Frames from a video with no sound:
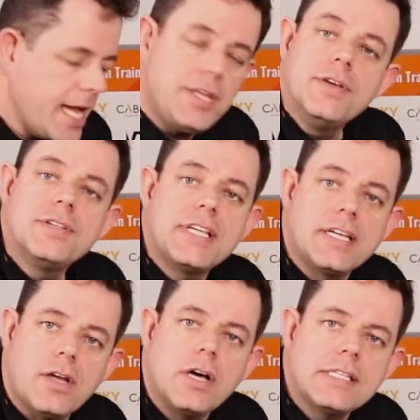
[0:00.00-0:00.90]
And using
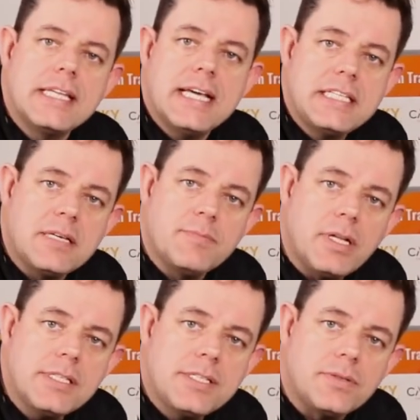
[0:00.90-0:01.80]
an oscillating
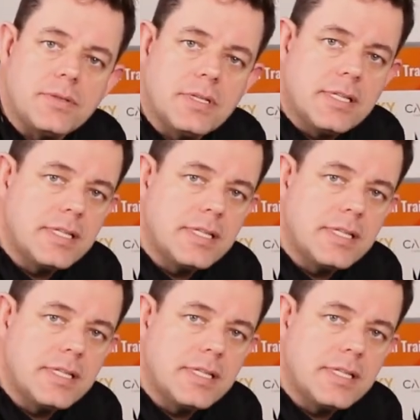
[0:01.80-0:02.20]
multi-tool,